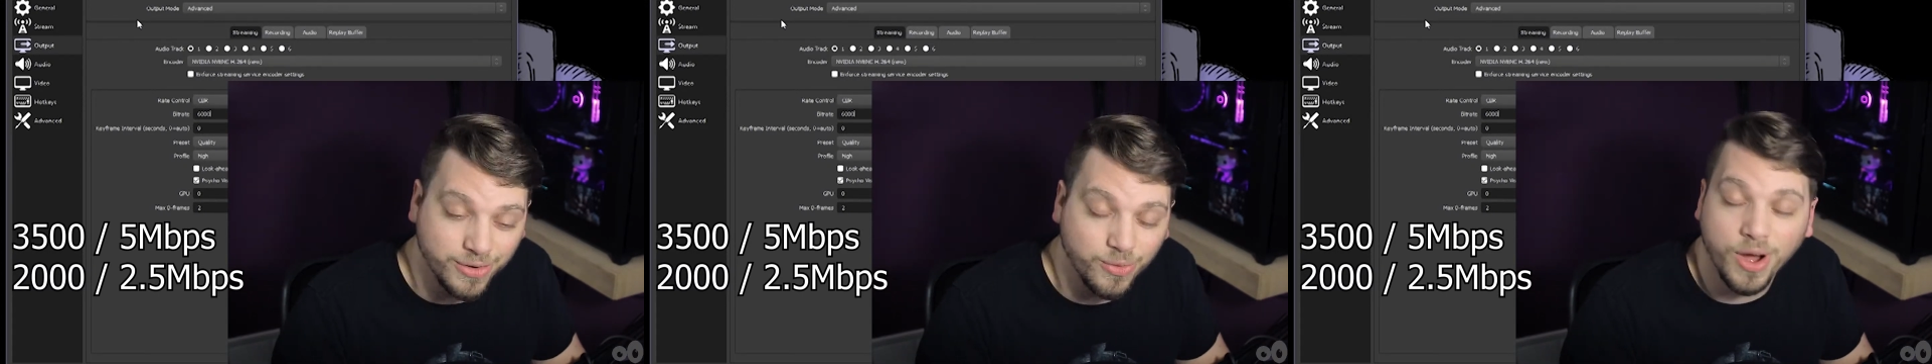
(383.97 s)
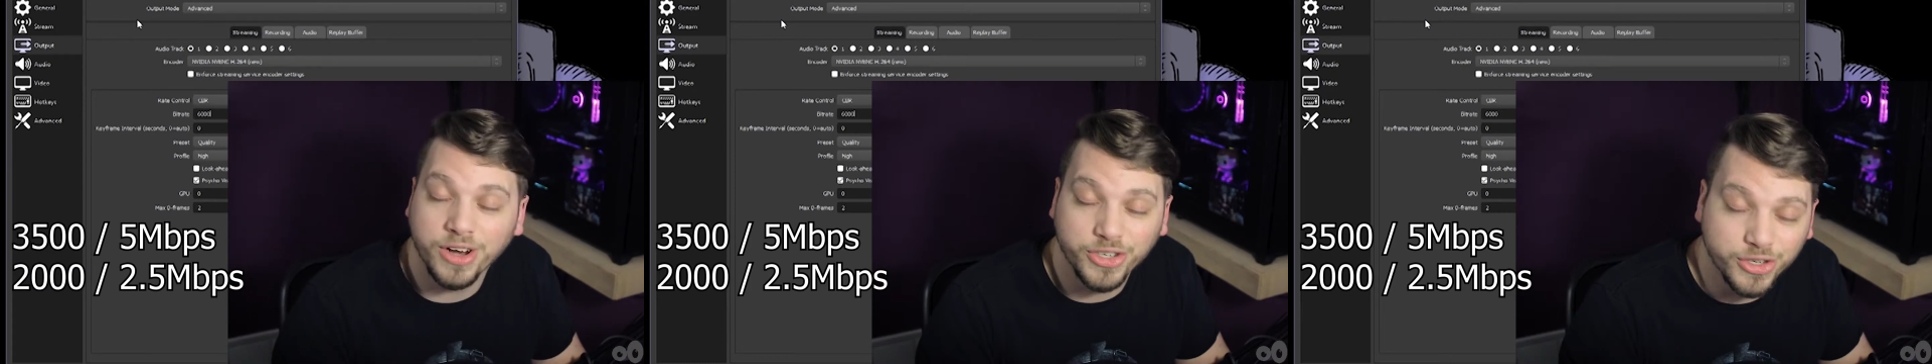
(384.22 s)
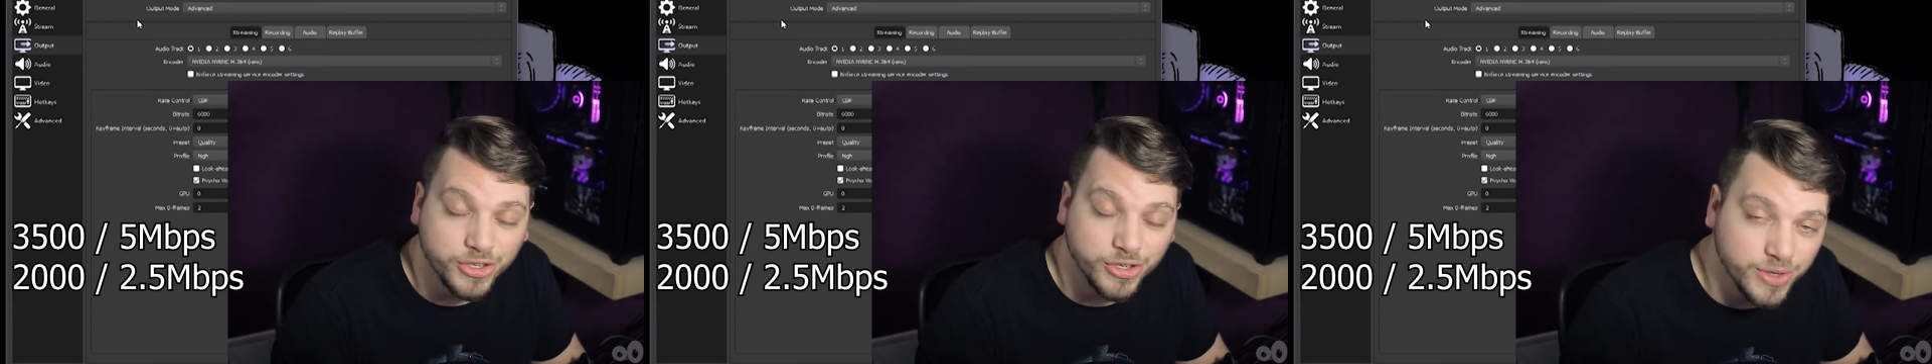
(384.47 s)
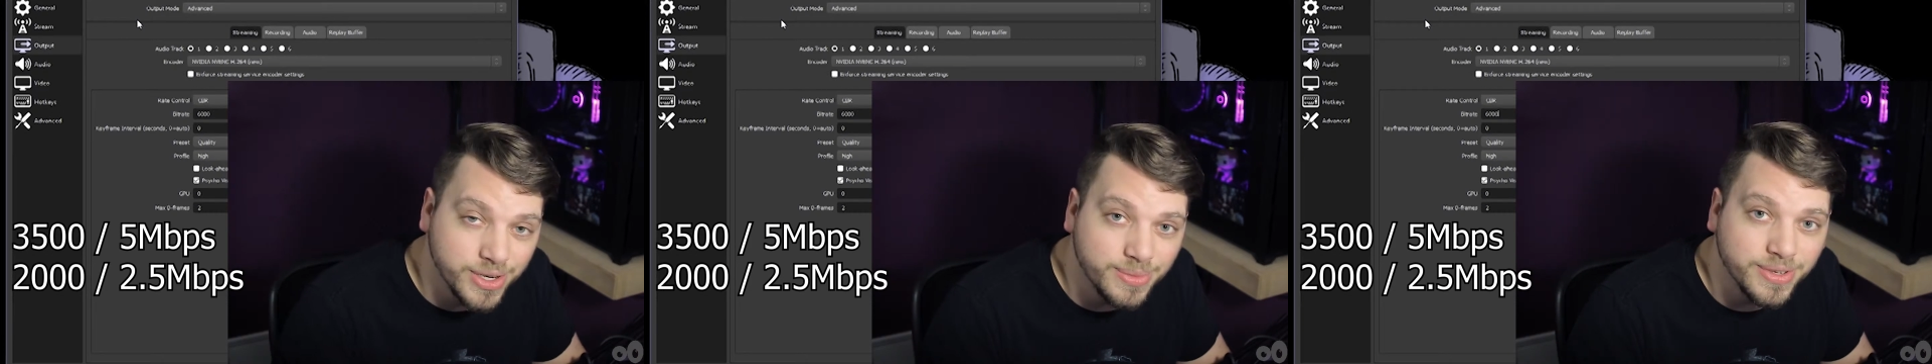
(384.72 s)
can watch your
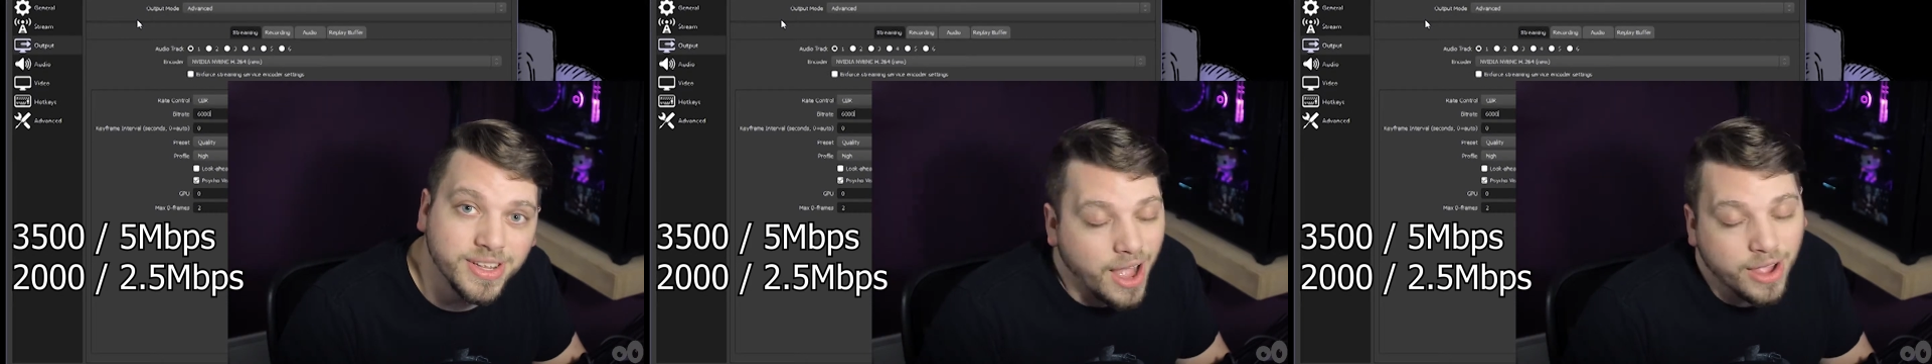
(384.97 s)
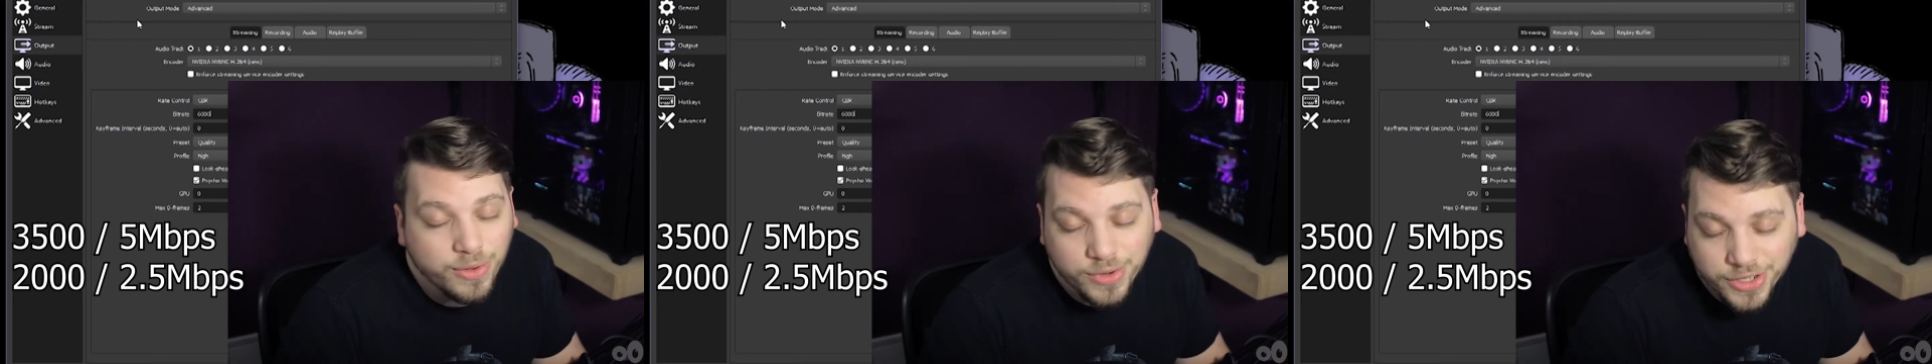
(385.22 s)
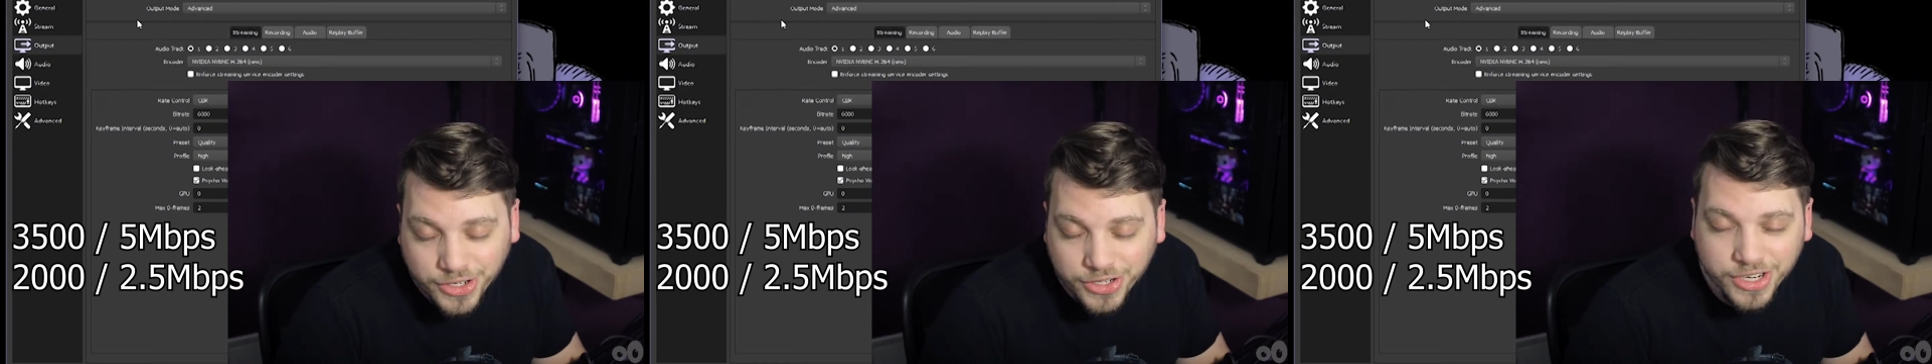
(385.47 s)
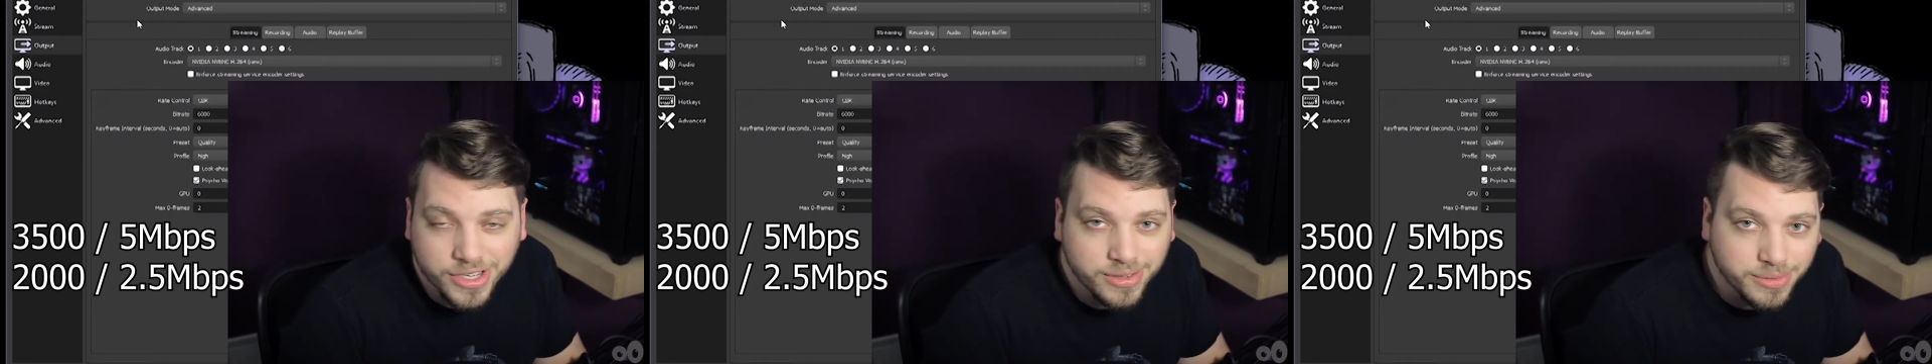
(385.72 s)
streams, I would
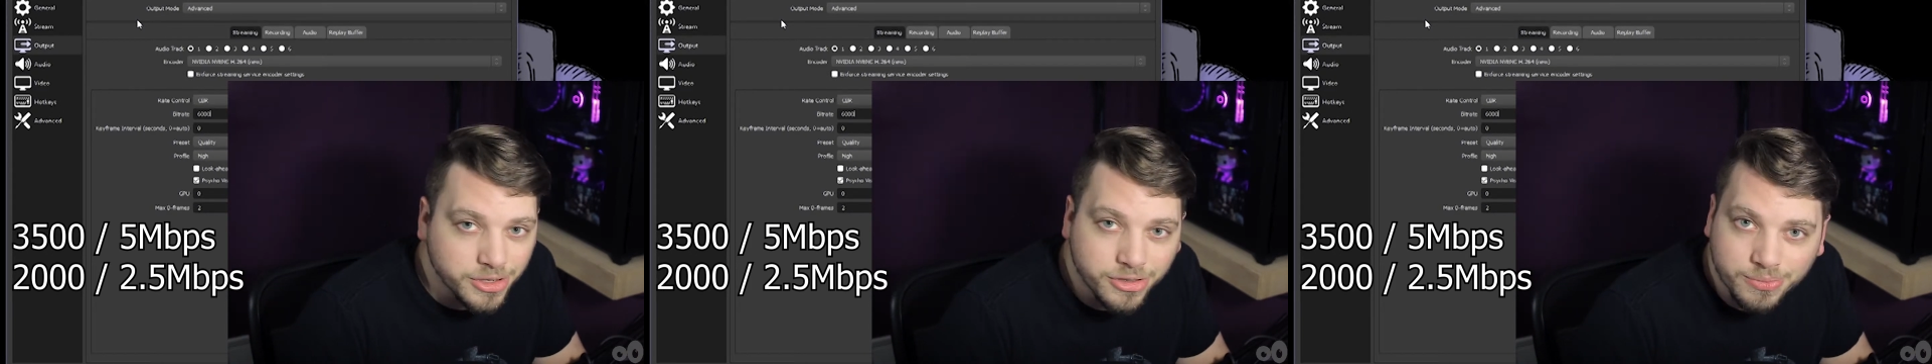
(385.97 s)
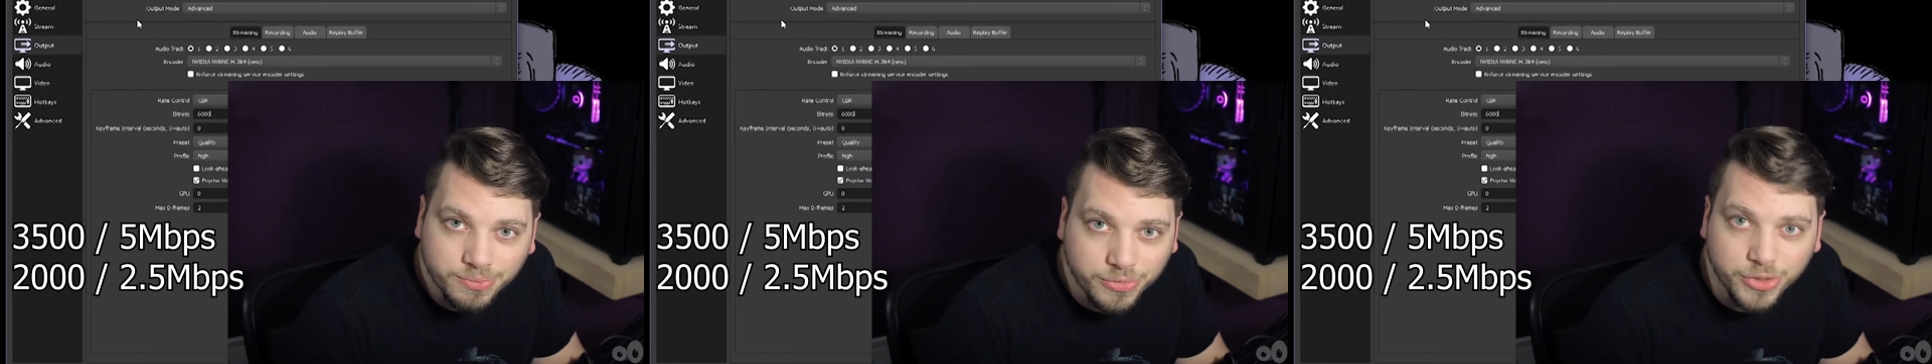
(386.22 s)
suggest just